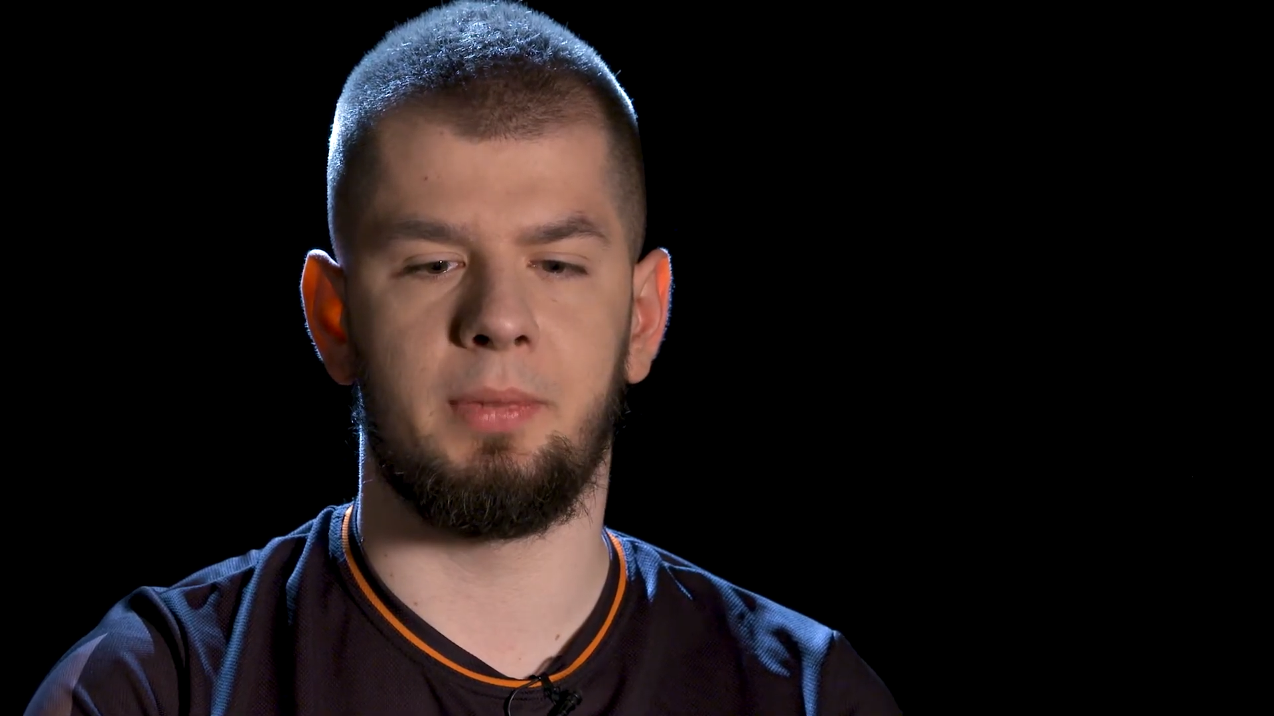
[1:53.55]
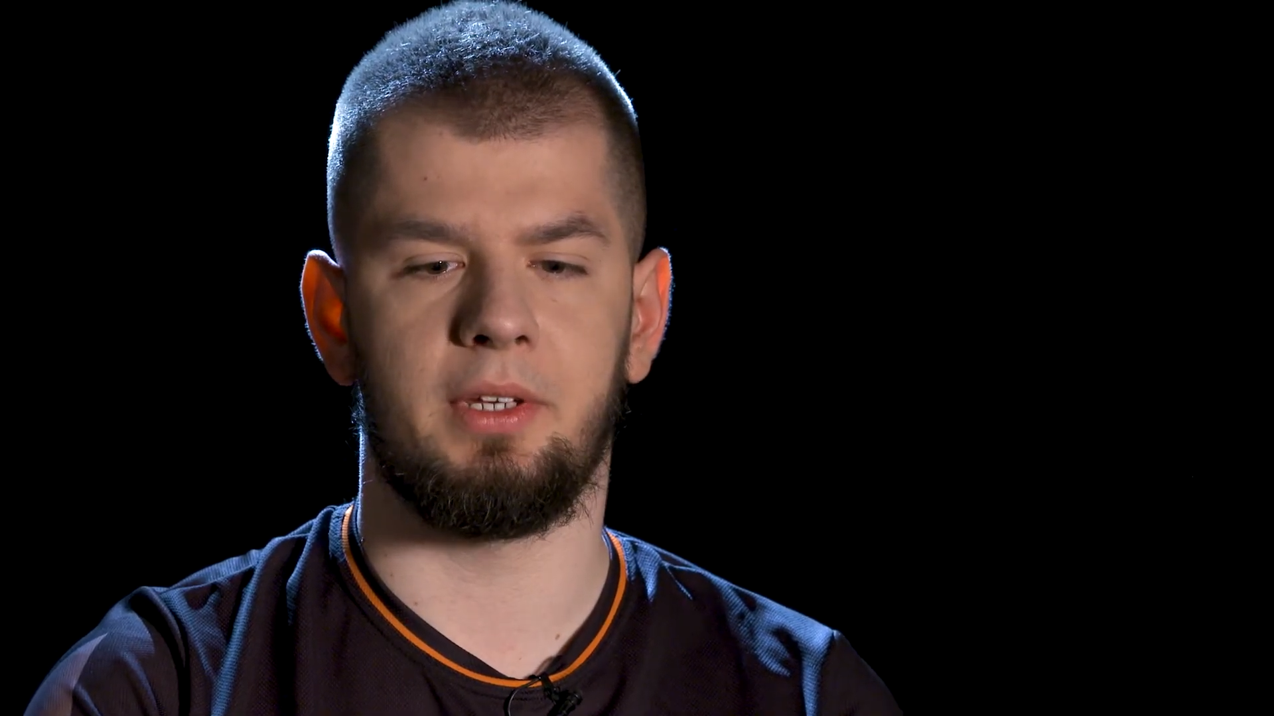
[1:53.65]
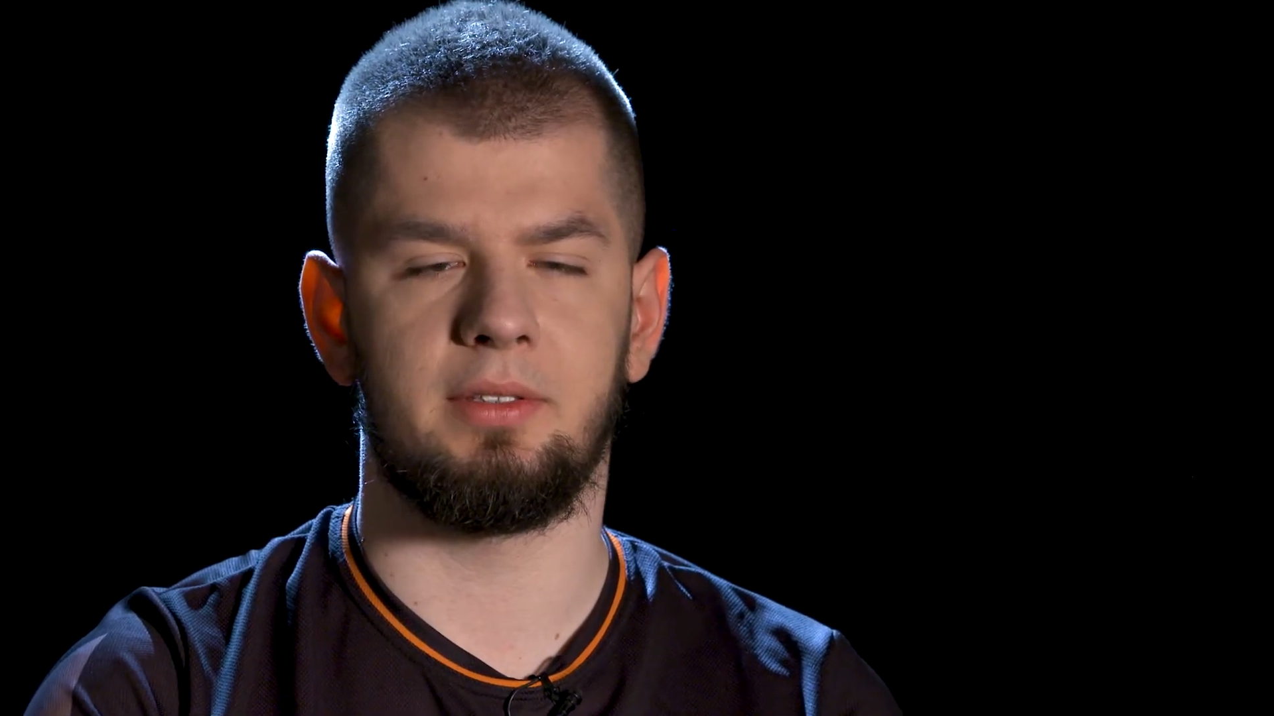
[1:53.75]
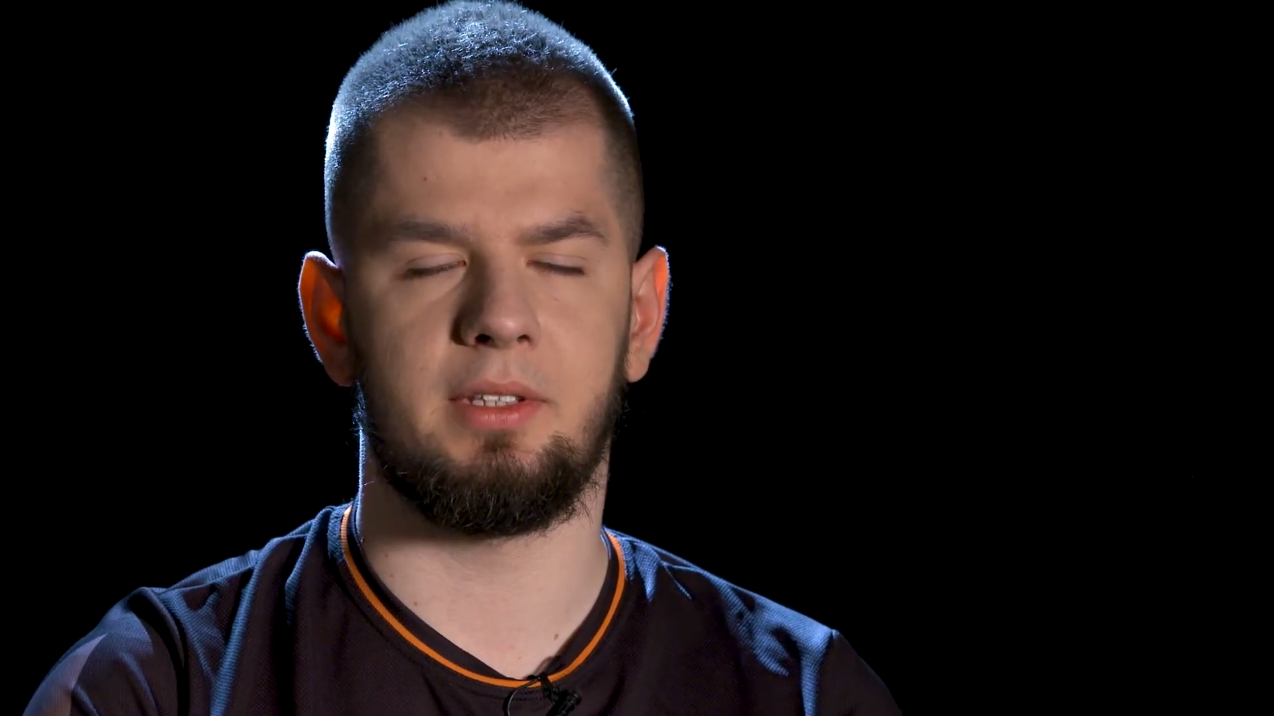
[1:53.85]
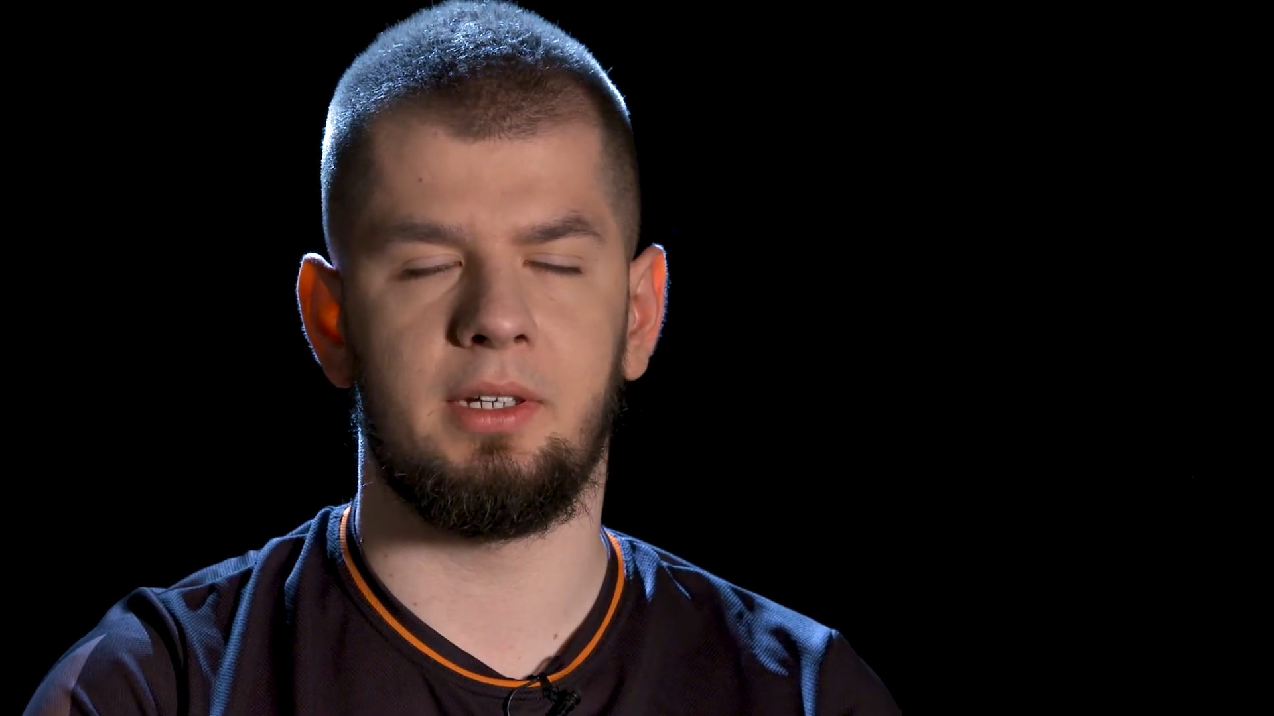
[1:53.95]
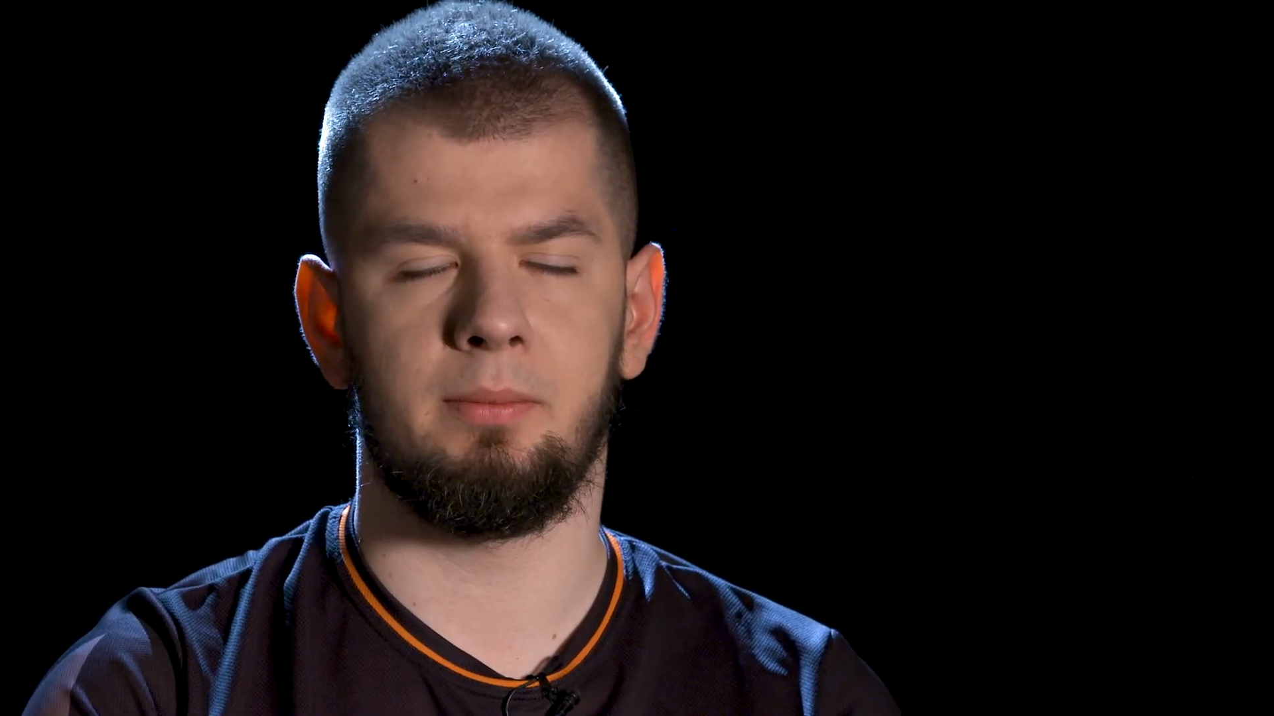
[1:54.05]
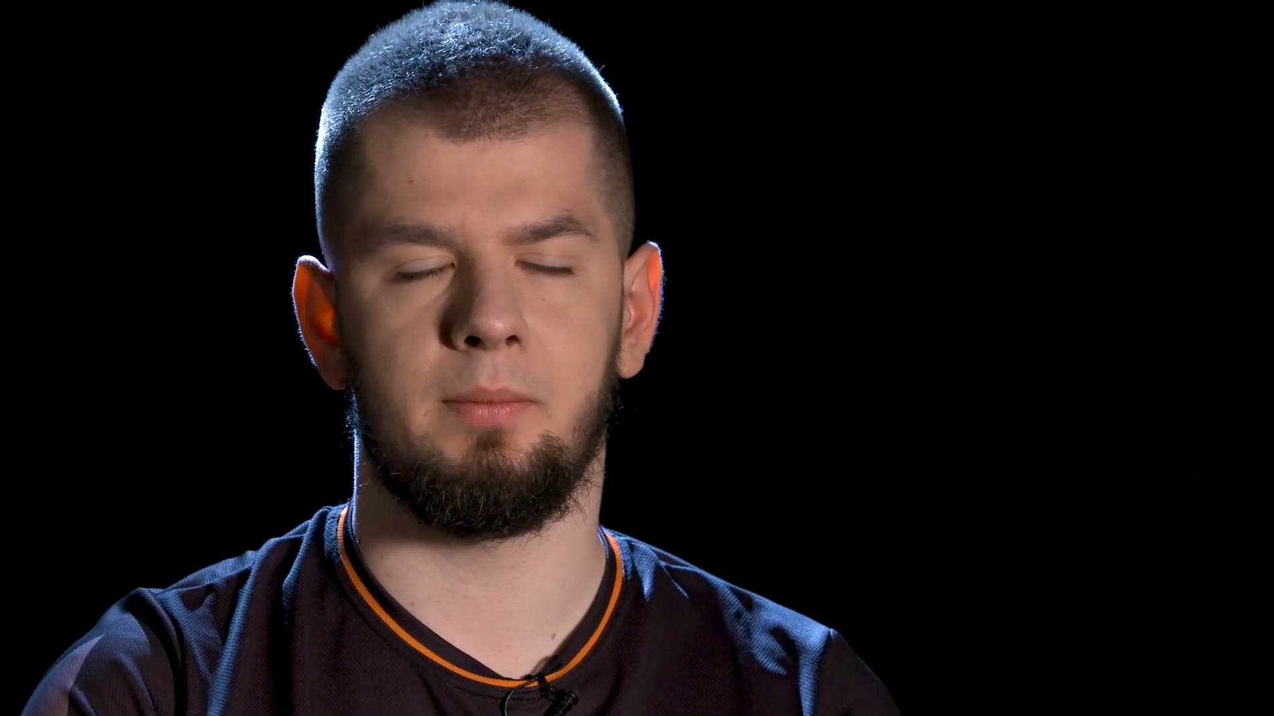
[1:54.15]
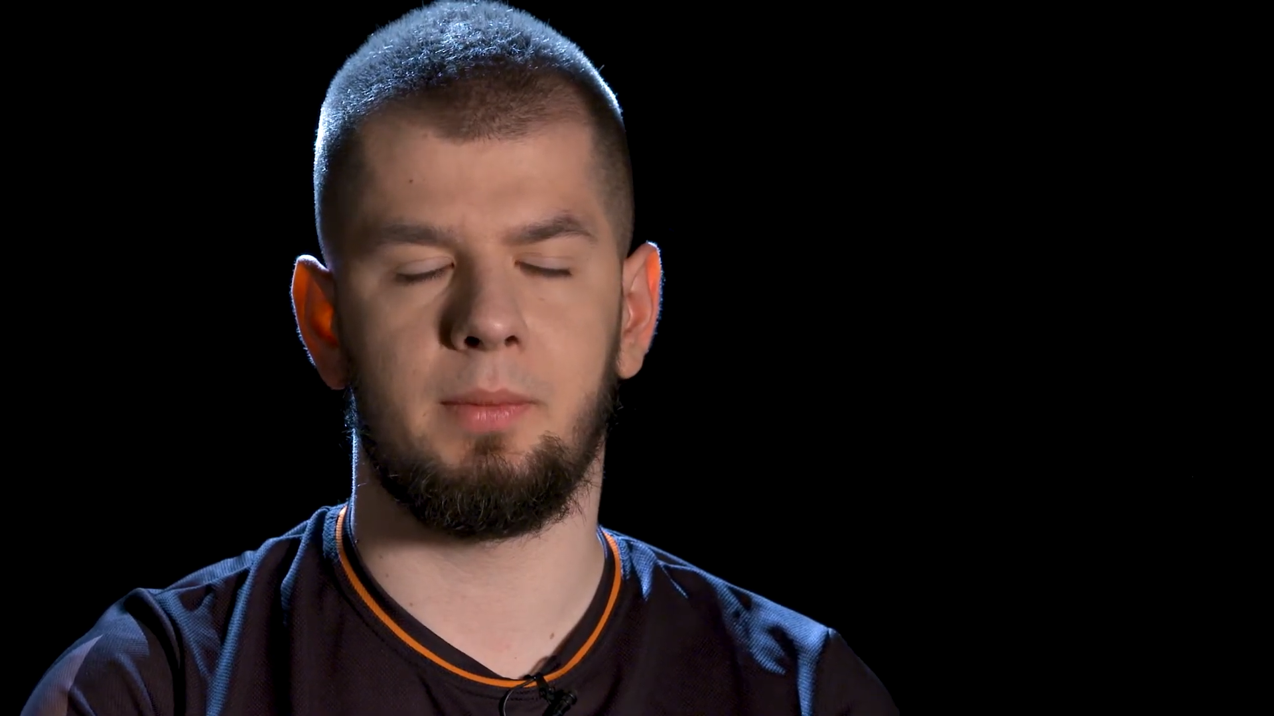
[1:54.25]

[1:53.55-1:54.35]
play style,